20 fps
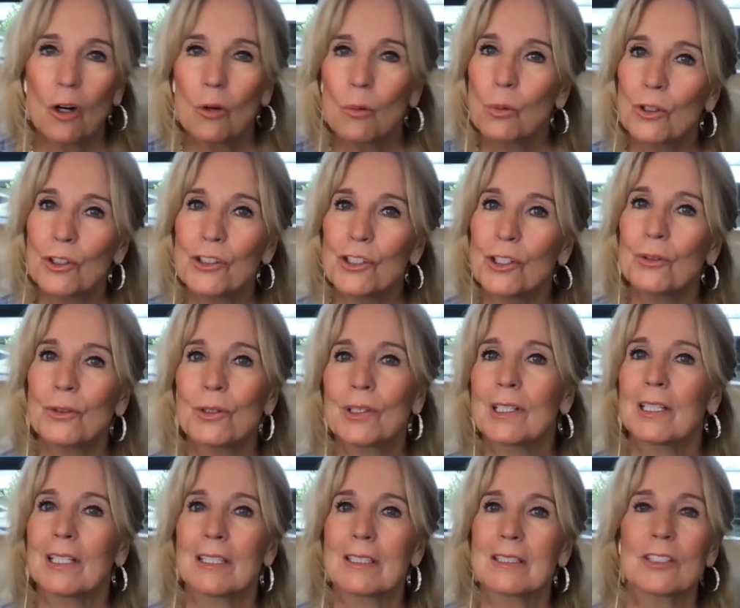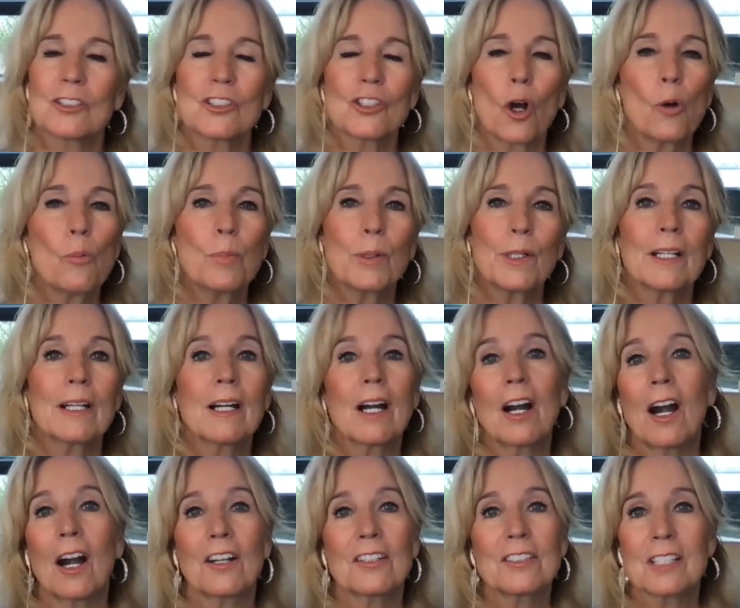All we're doing is just opening our
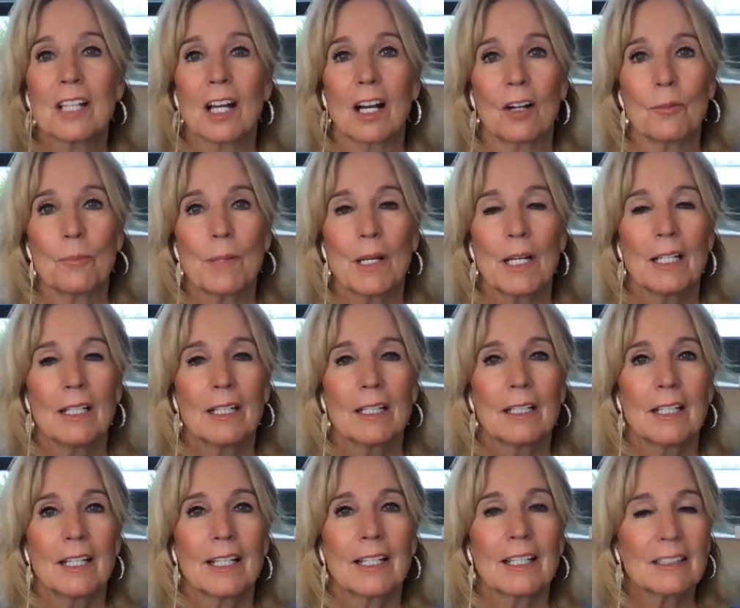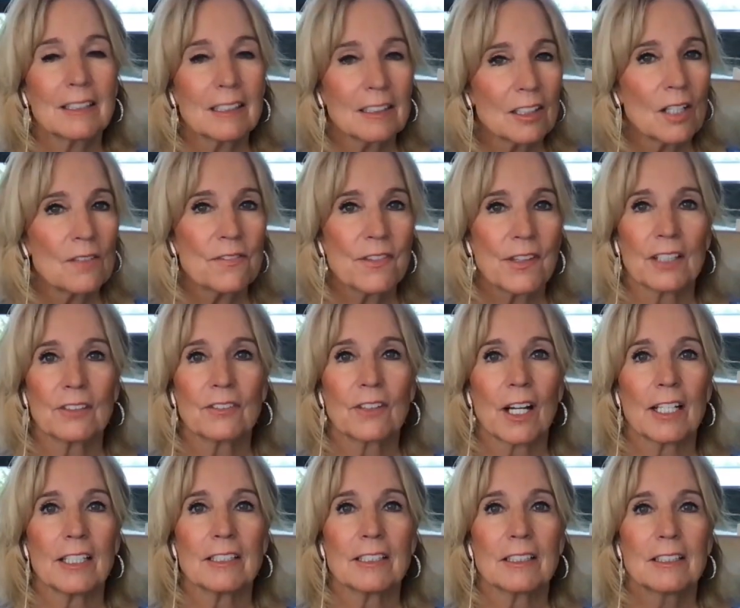hearts out and getting the love thing
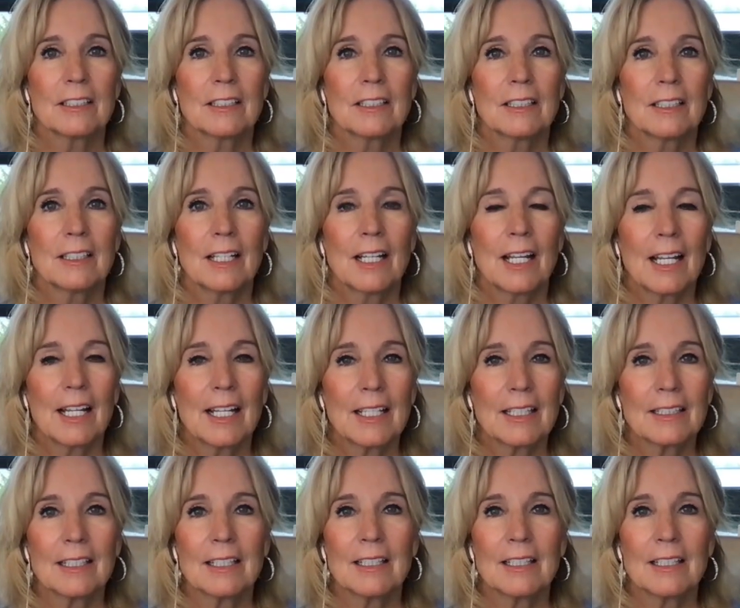right. And